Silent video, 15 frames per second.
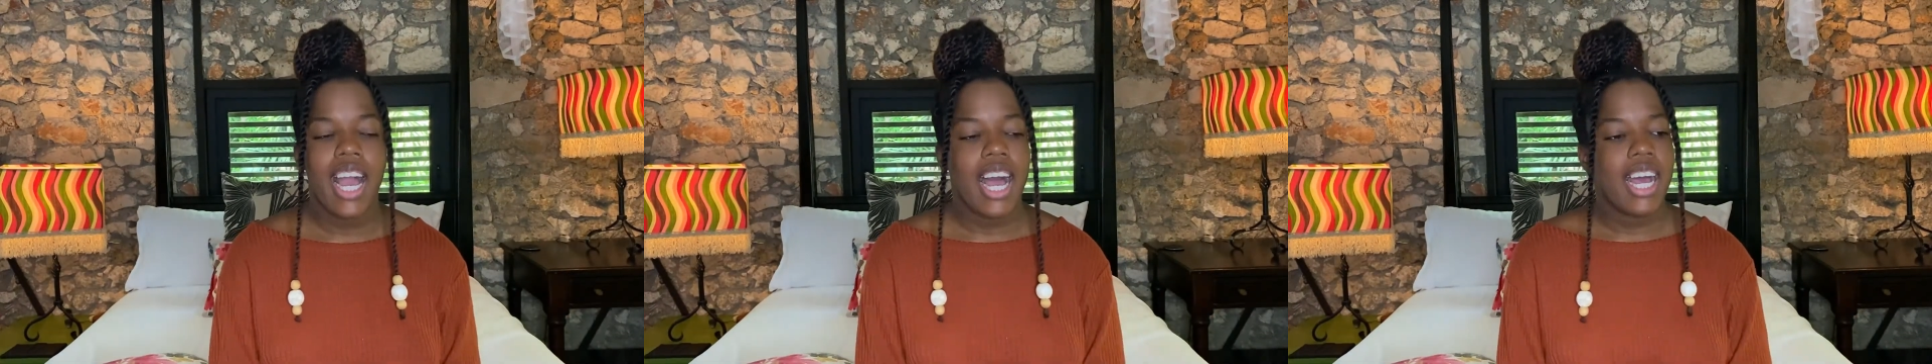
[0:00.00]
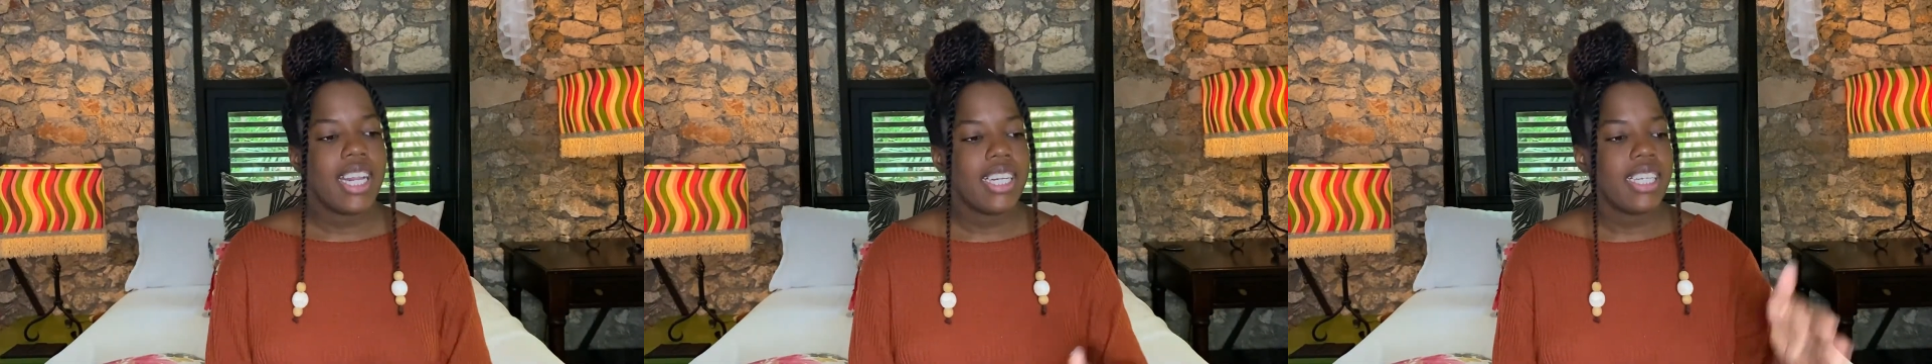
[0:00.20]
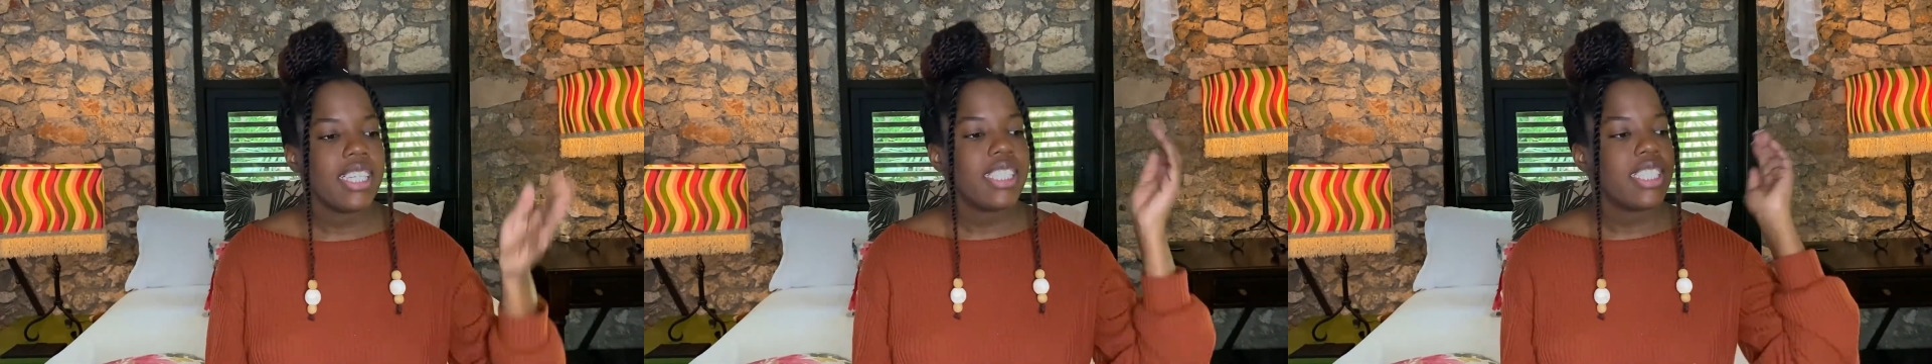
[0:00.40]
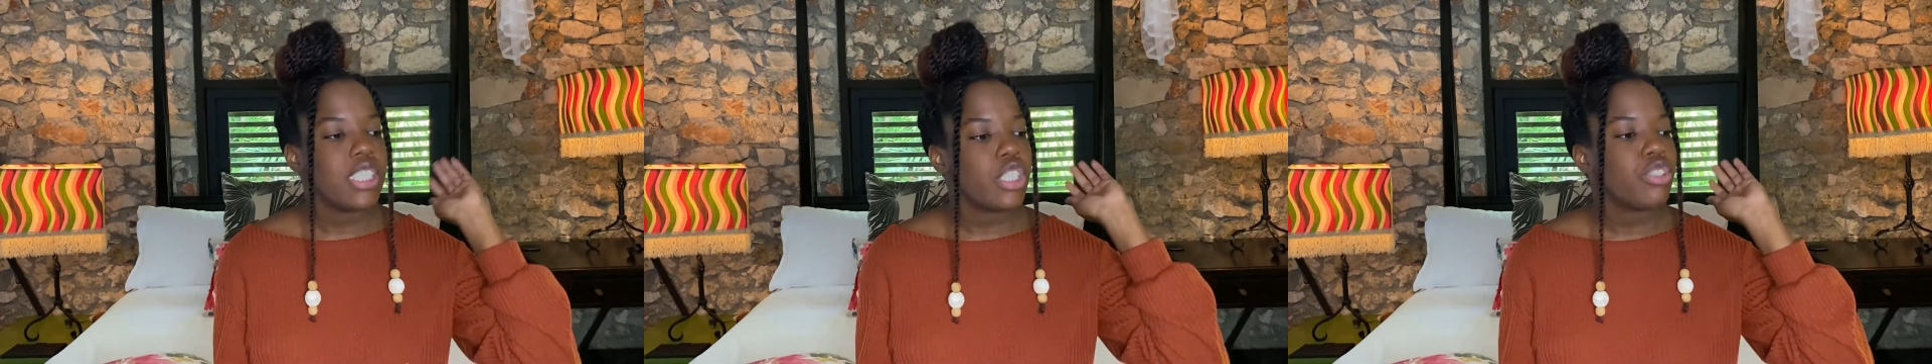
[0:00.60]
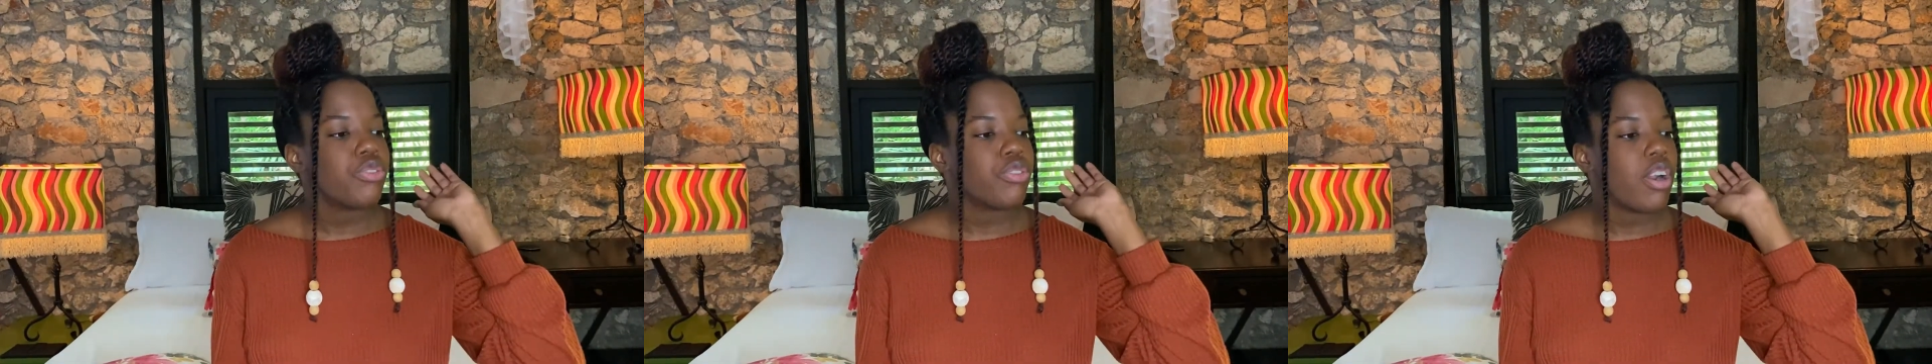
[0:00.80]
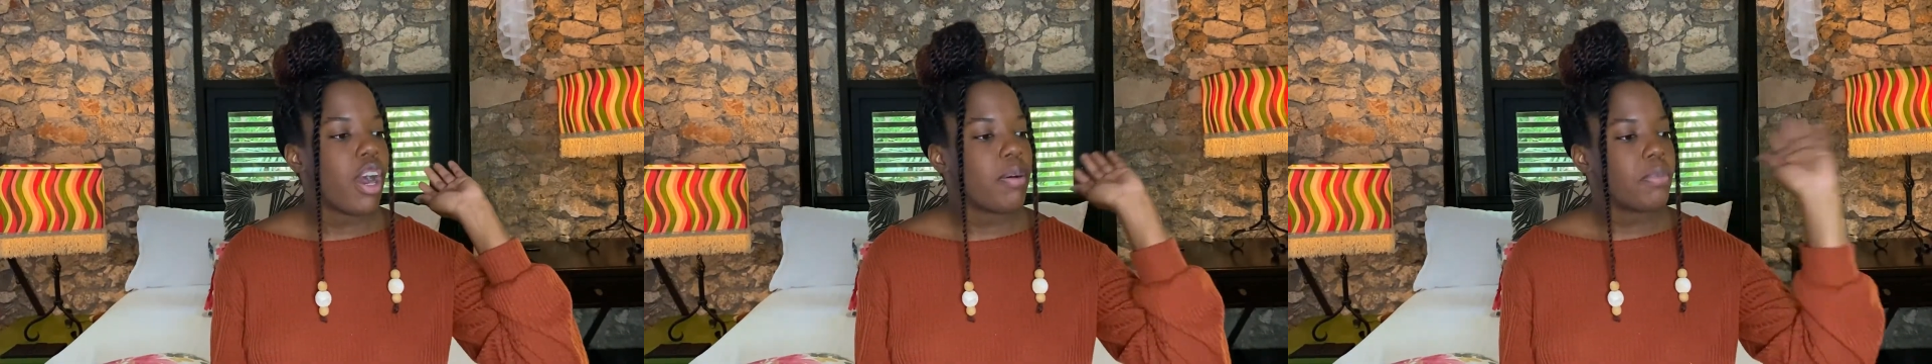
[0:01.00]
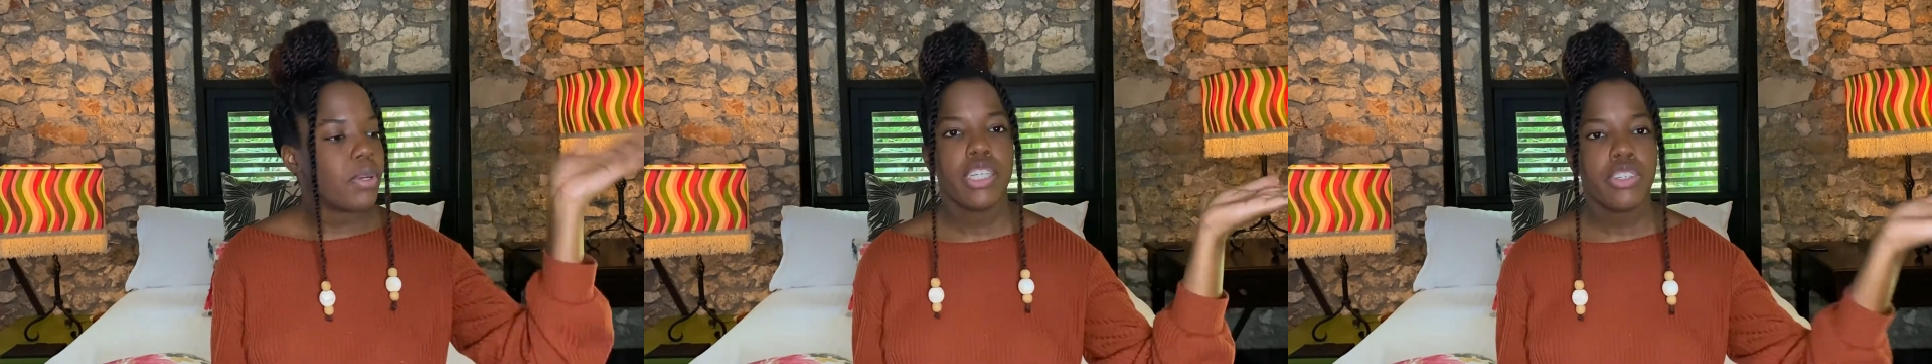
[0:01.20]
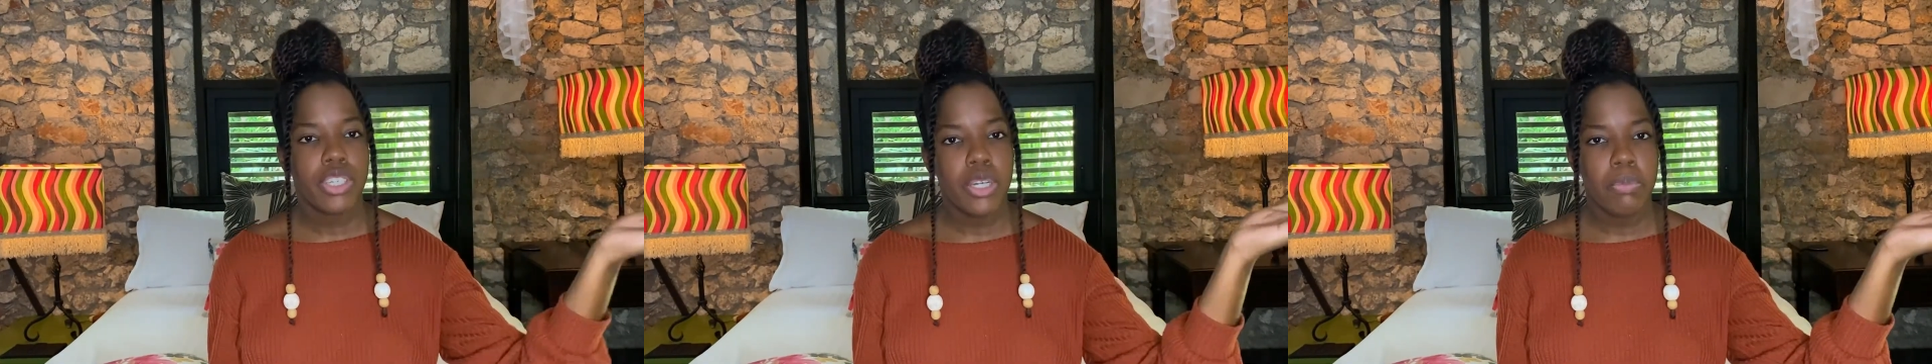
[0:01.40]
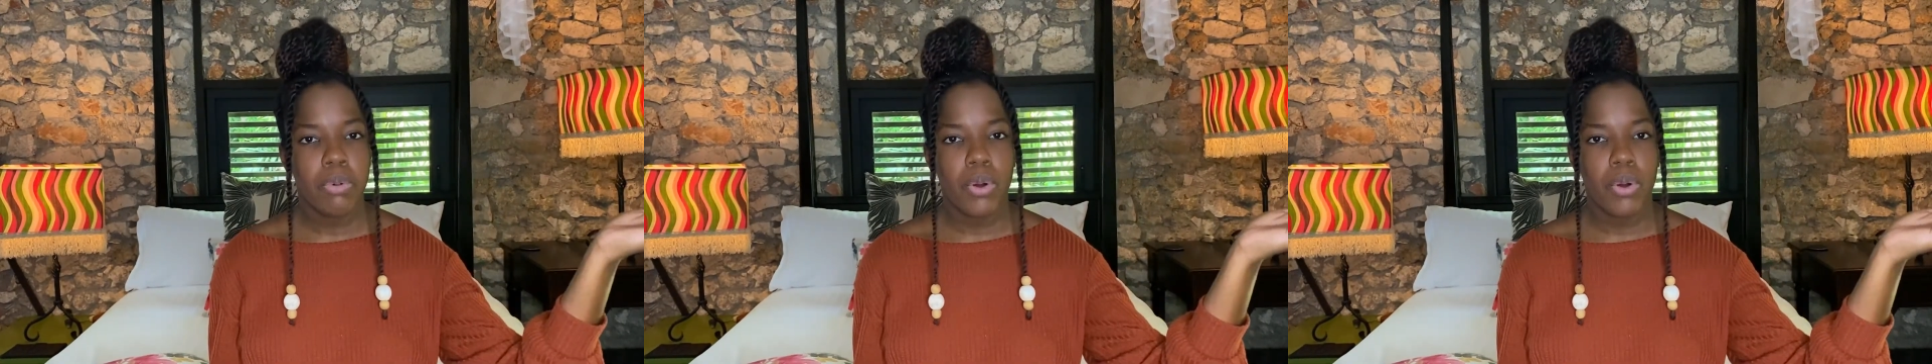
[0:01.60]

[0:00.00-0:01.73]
and it is from Negril